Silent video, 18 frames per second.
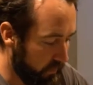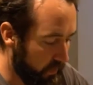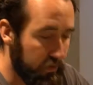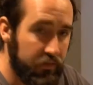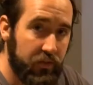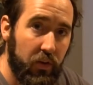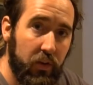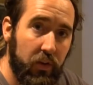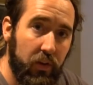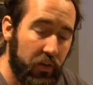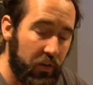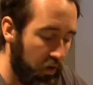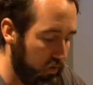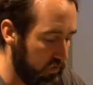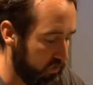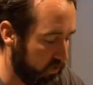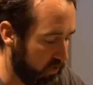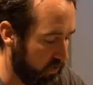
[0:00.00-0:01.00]
so that
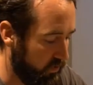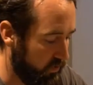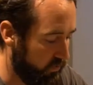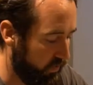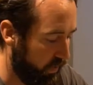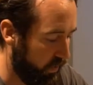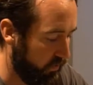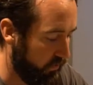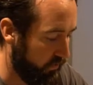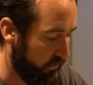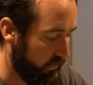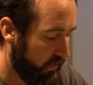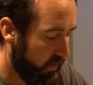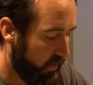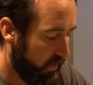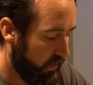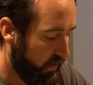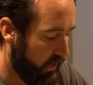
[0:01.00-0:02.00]
those new growths
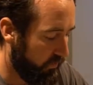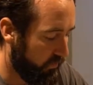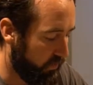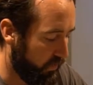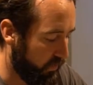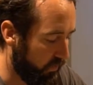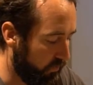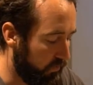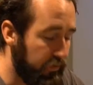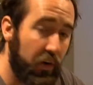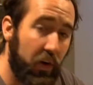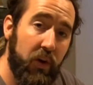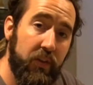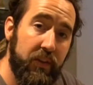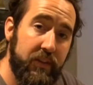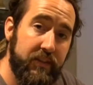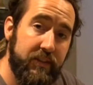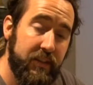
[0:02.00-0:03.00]
have got the
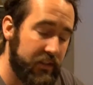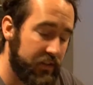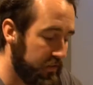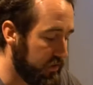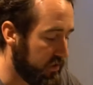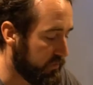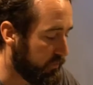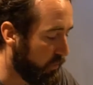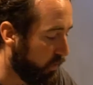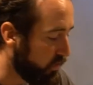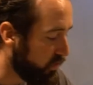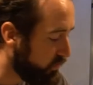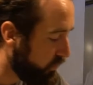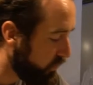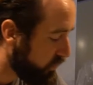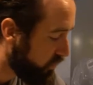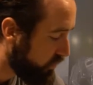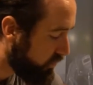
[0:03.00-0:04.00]
furthest distance possible to